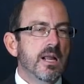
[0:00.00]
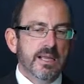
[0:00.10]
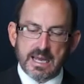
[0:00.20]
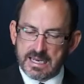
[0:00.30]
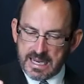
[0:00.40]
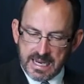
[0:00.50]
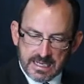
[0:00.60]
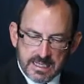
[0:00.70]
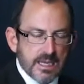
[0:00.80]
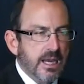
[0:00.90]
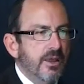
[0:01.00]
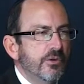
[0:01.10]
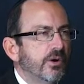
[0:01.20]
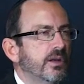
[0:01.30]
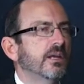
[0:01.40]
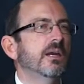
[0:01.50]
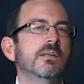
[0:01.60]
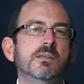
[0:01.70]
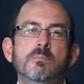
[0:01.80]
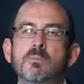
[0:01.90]
like any other
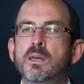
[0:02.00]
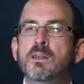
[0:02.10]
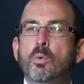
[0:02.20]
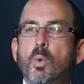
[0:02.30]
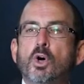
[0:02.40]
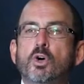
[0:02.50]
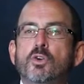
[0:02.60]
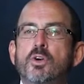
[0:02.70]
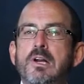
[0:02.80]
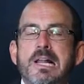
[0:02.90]
kingdom in the world,